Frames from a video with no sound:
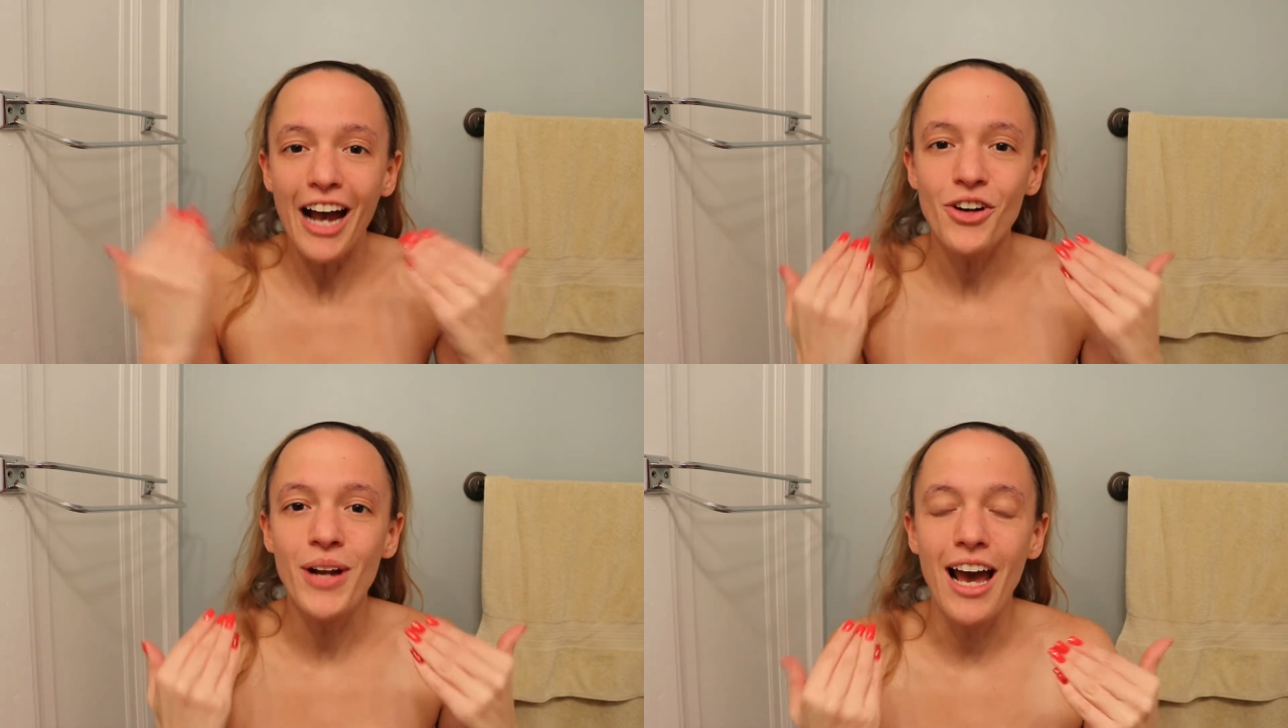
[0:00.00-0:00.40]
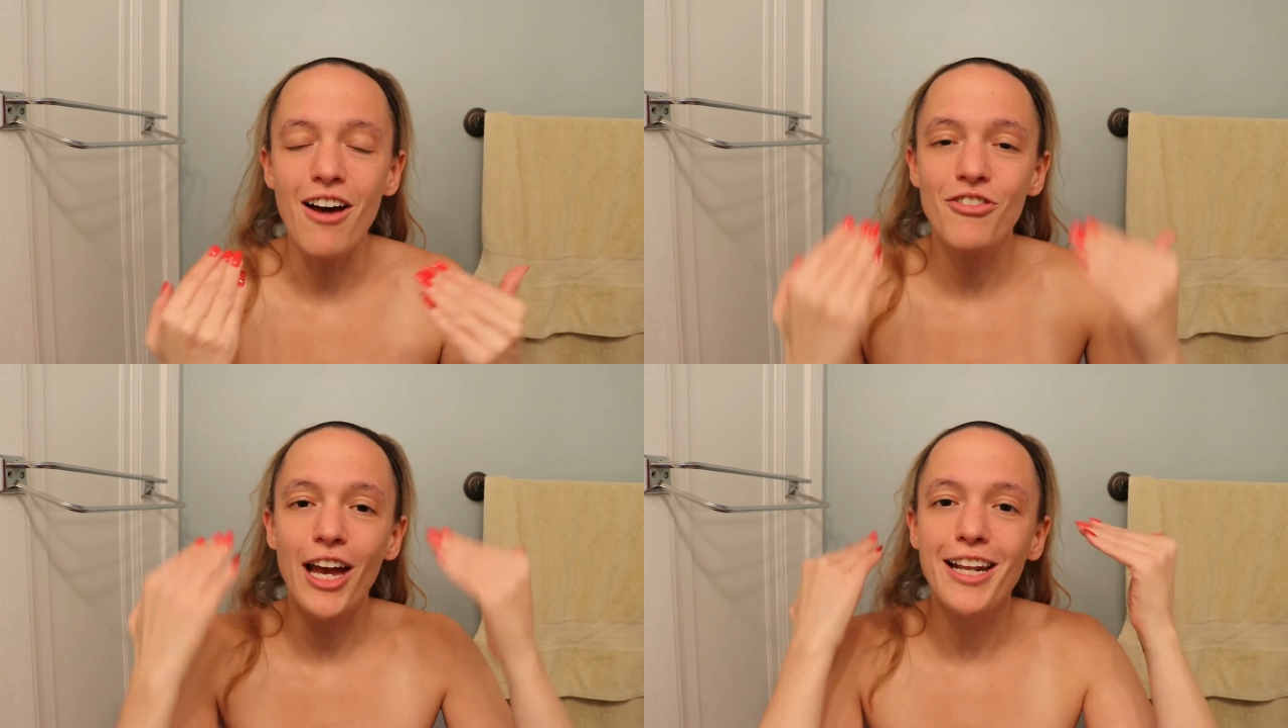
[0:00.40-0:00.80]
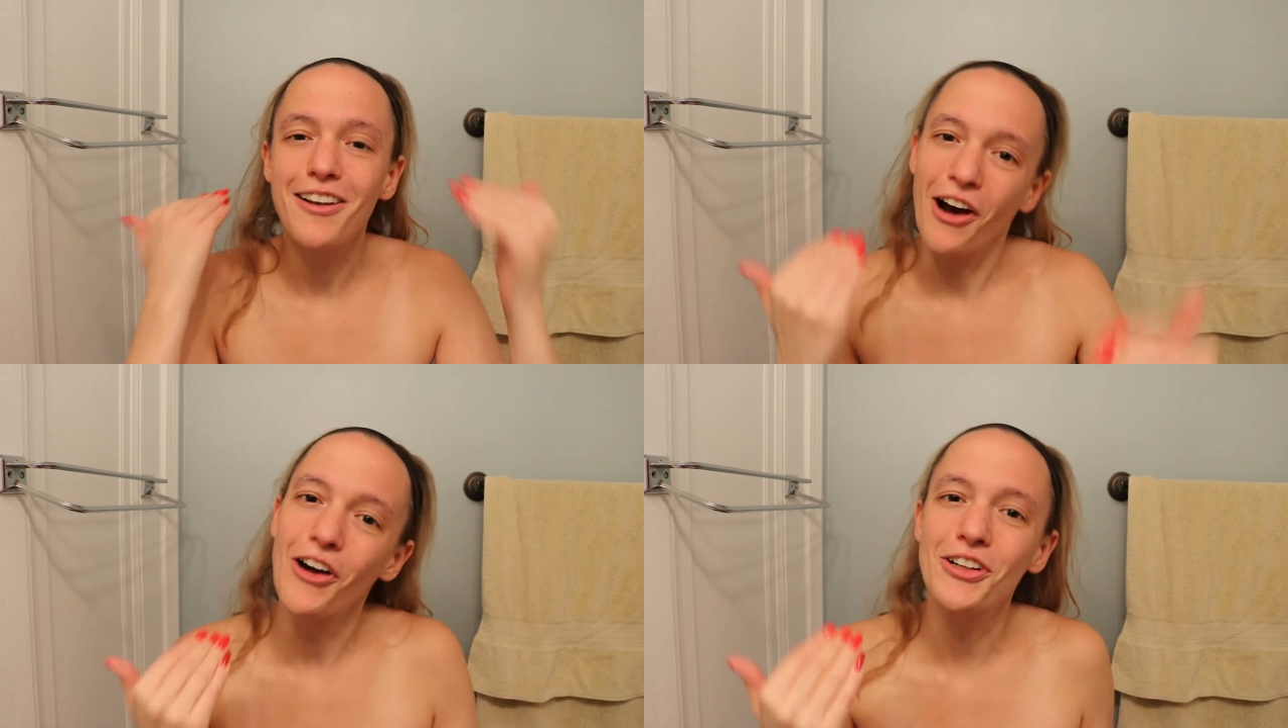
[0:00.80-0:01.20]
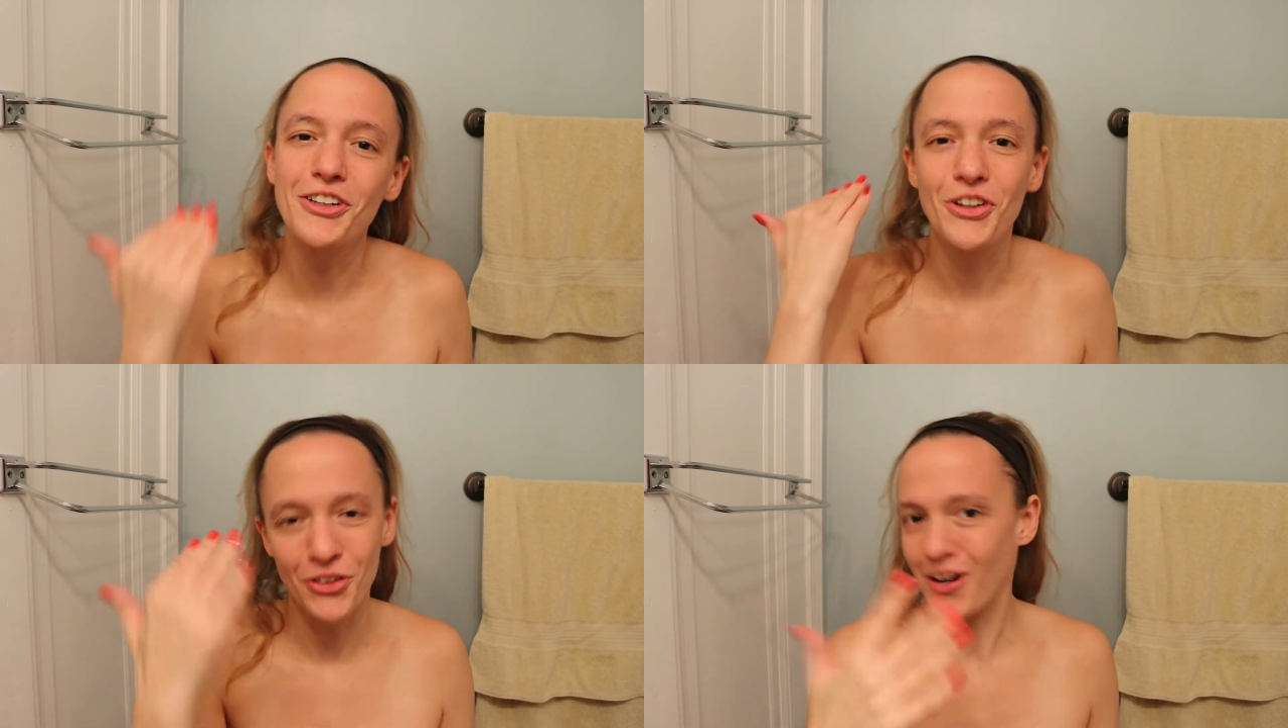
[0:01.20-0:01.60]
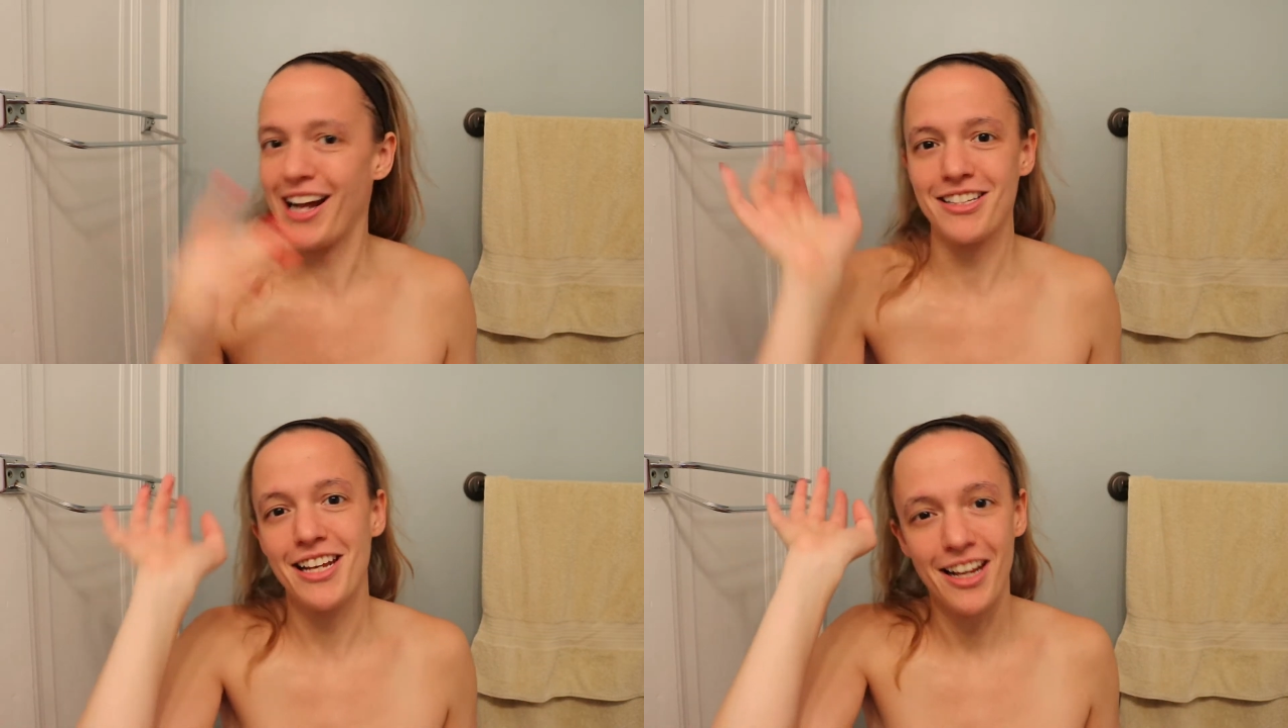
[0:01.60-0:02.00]
I don't have any color
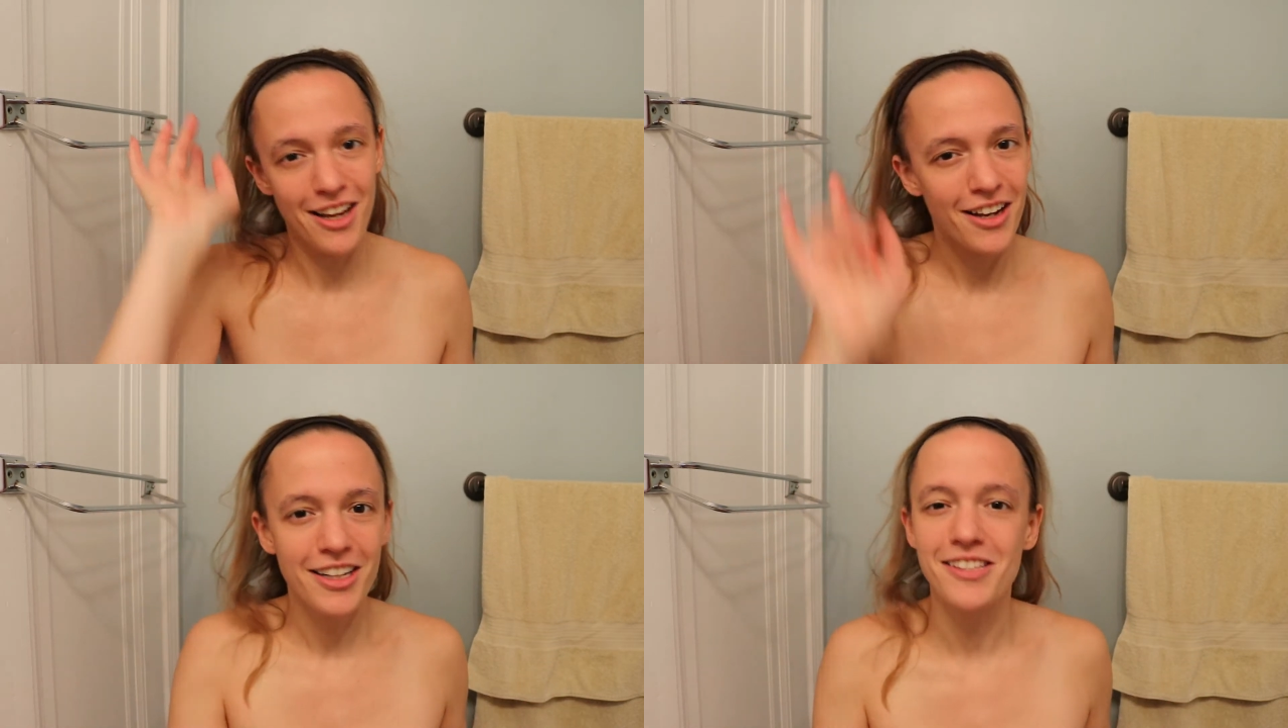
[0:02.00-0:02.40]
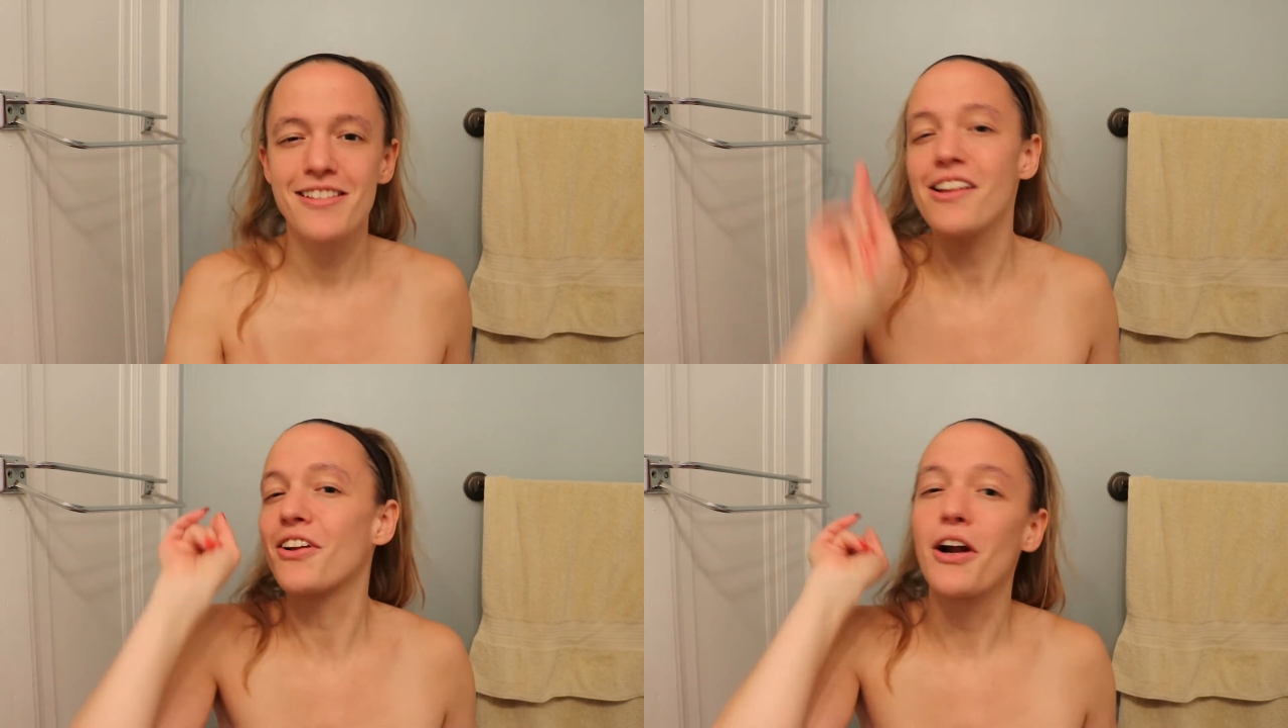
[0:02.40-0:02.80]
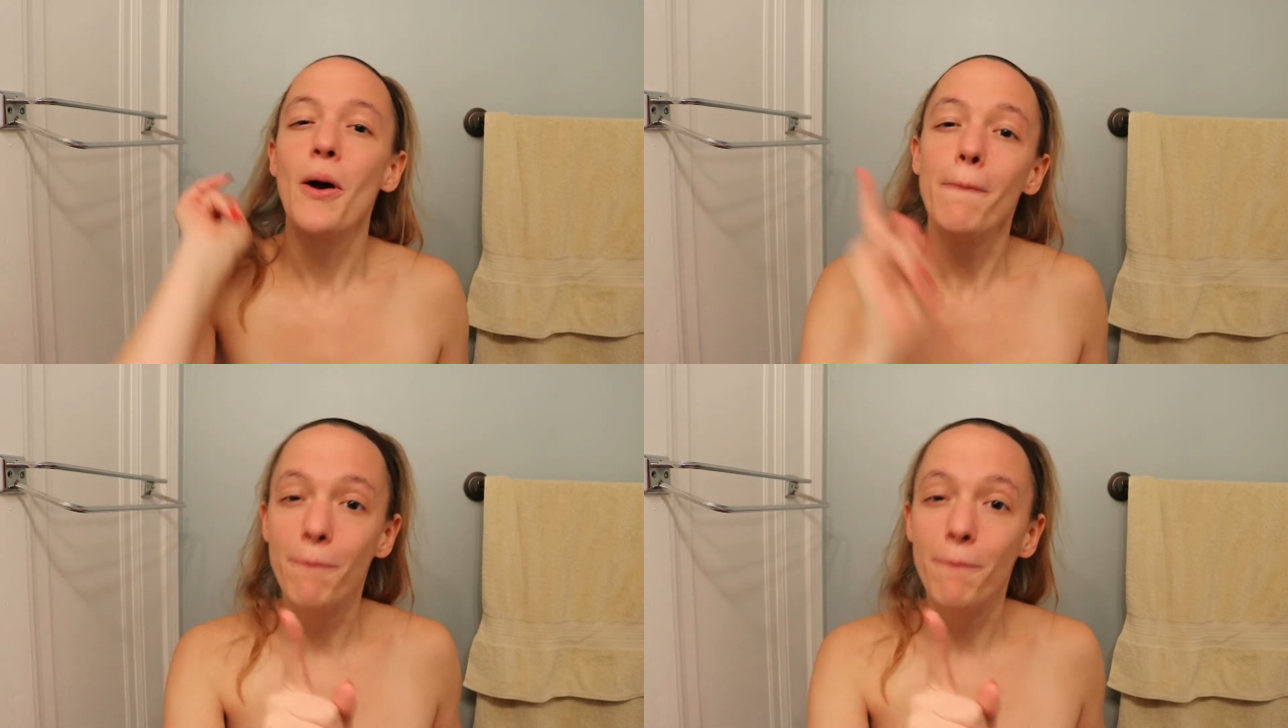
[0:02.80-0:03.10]
correcting concealer,